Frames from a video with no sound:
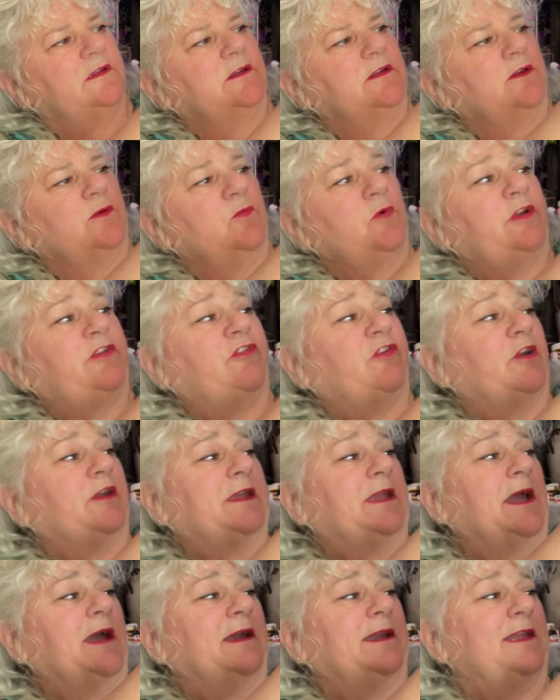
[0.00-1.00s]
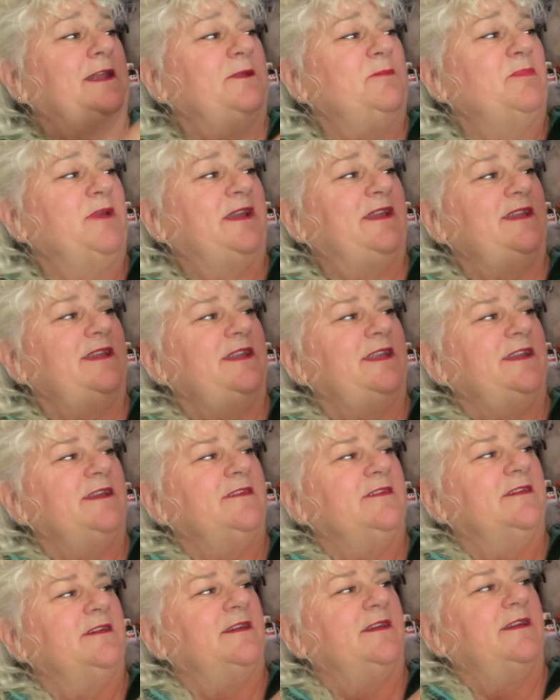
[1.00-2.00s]
which I can't get it back in now.
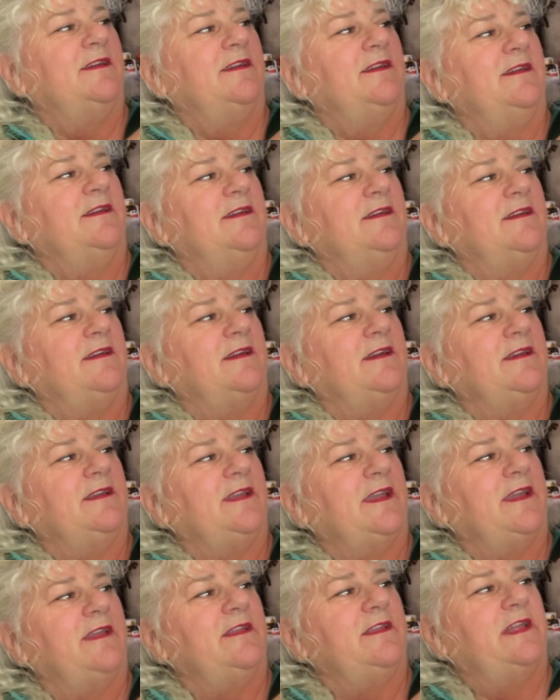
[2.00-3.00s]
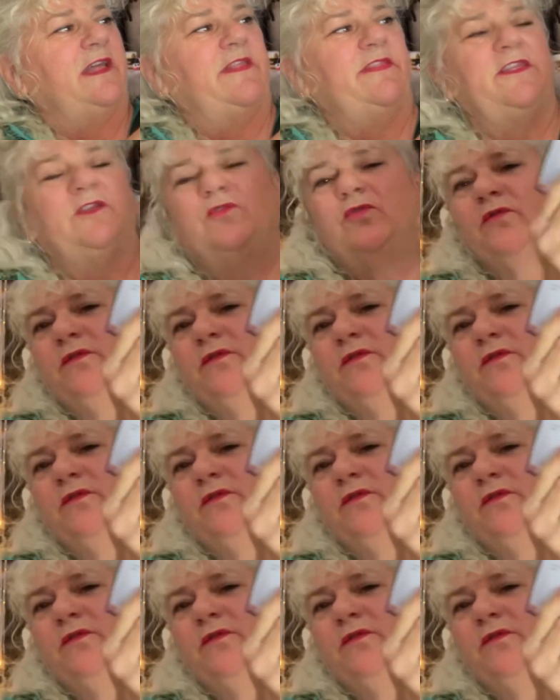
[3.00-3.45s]
Okay, and they're all